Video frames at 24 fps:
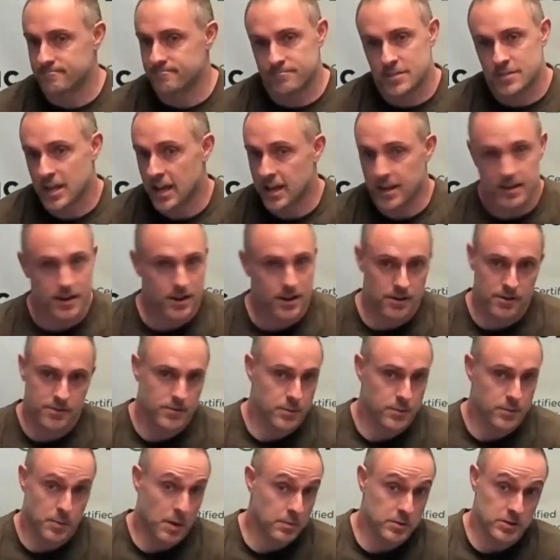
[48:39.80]
take it out of the
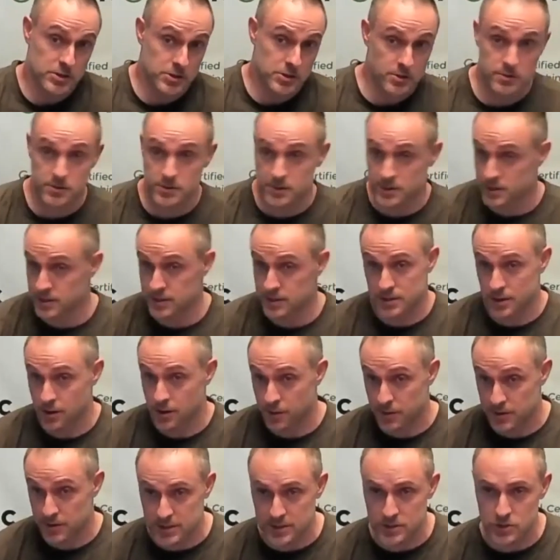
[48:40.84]
publishers and
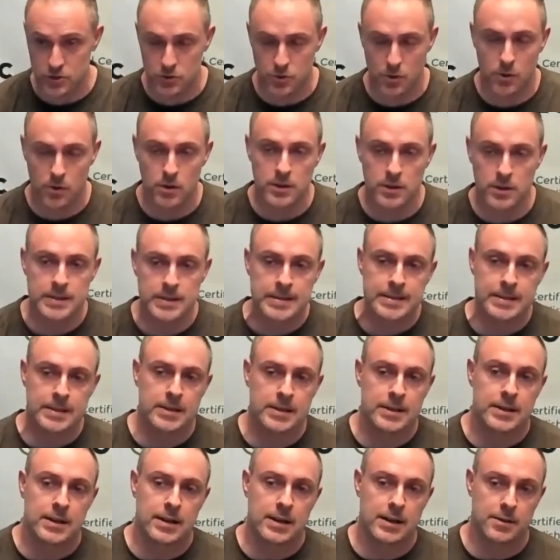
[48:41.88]
Ezoic's control.
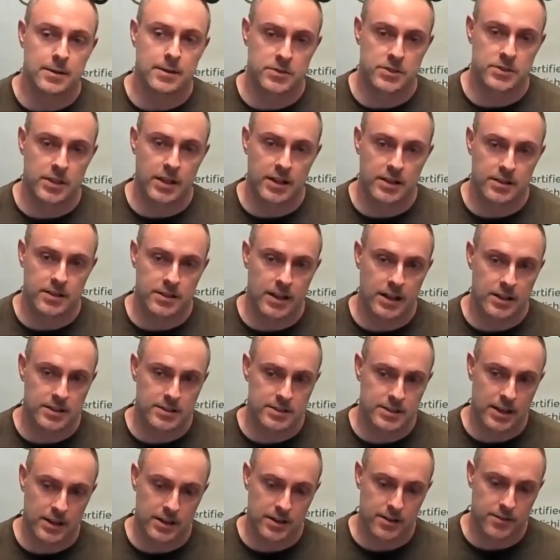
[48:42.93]
So that's
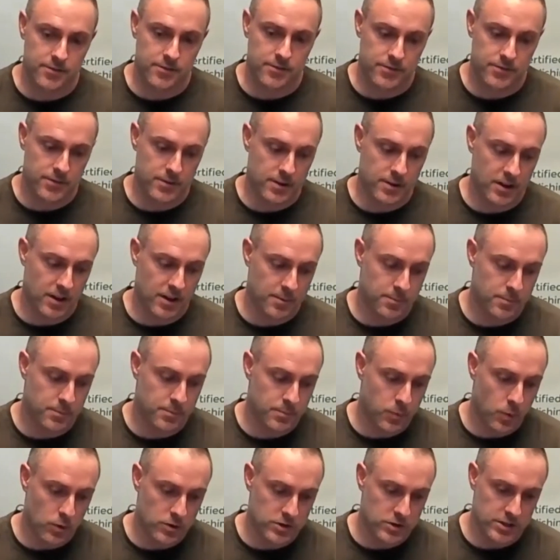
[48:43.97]
negative
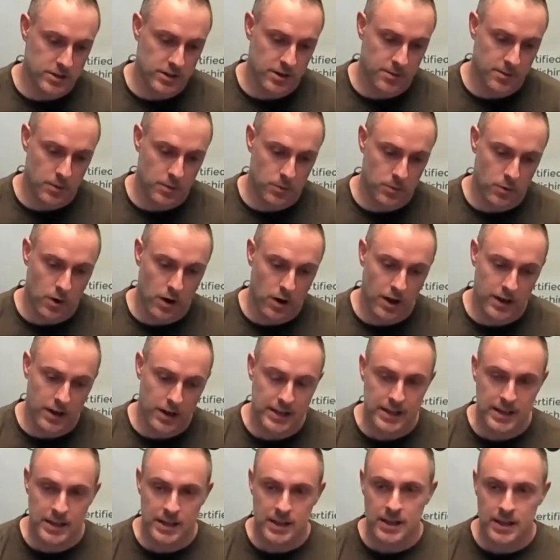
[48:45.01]
portion number one.
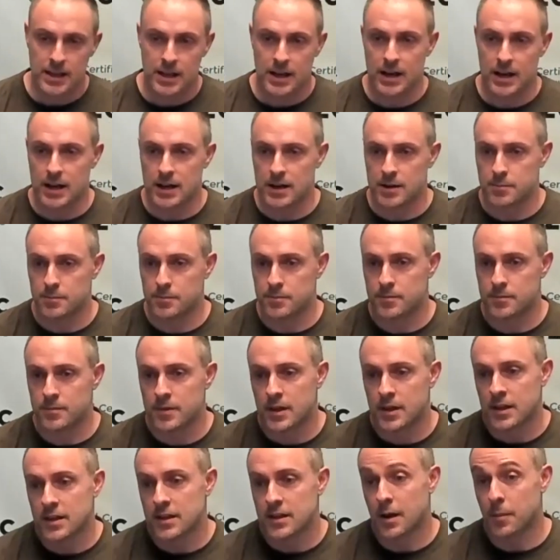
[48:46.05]

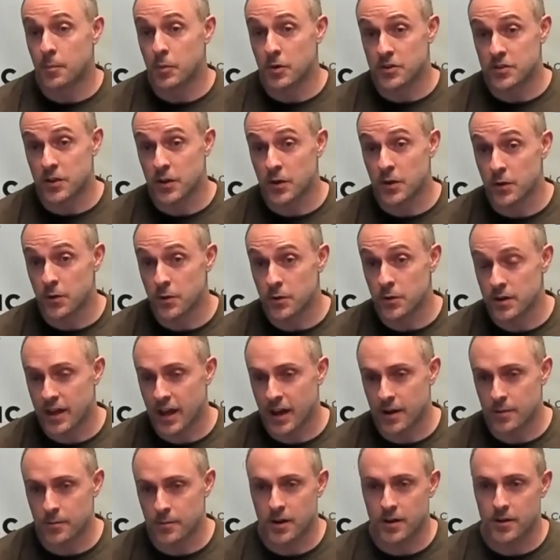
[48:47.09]
Number two, you
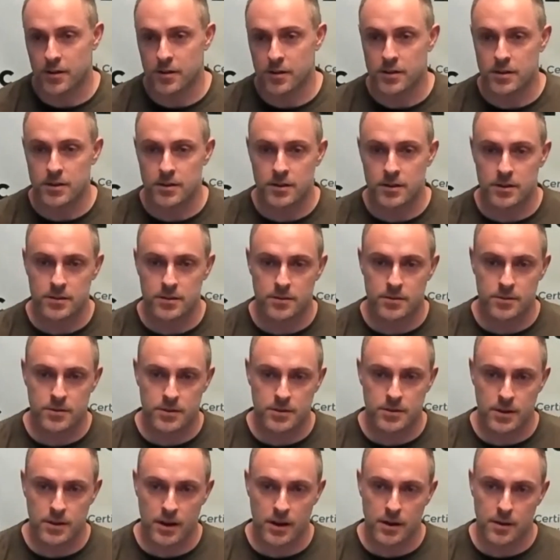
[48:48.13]
can't run
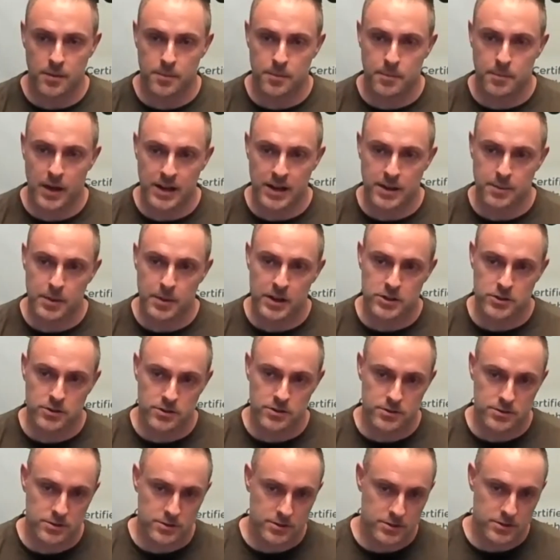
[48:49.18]
any major
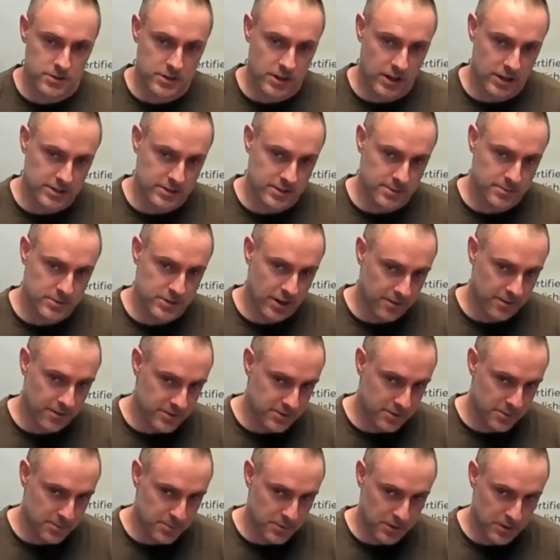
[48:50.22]
custom
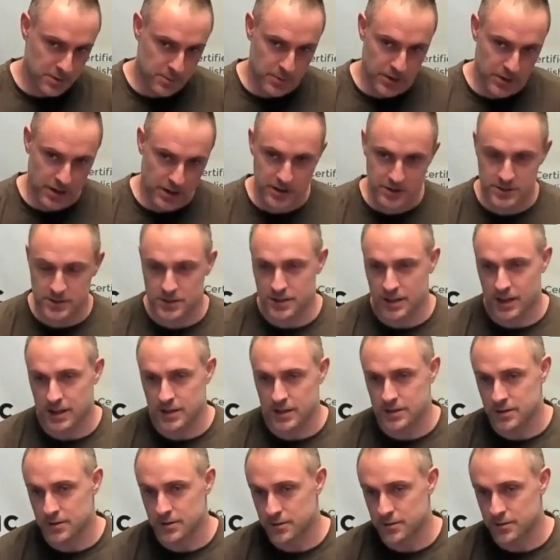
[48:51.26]
JavaScript on the page, so you can't